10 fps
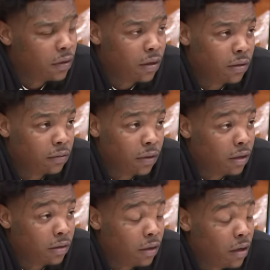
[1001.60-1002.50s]
Oh,
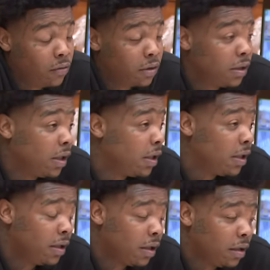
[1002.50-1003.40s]
I thought I would say
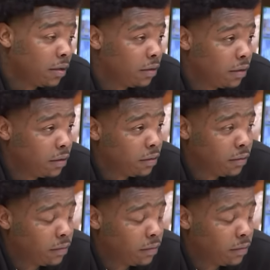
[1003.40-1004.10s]
anything, dude.